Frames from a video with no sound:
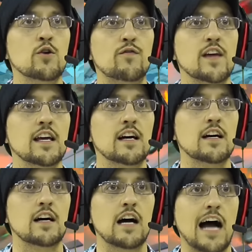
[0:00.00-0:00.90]
Toofy.
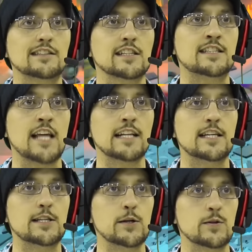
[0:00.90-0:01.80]
I just
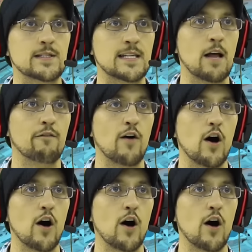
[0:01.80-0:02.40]
dented you, self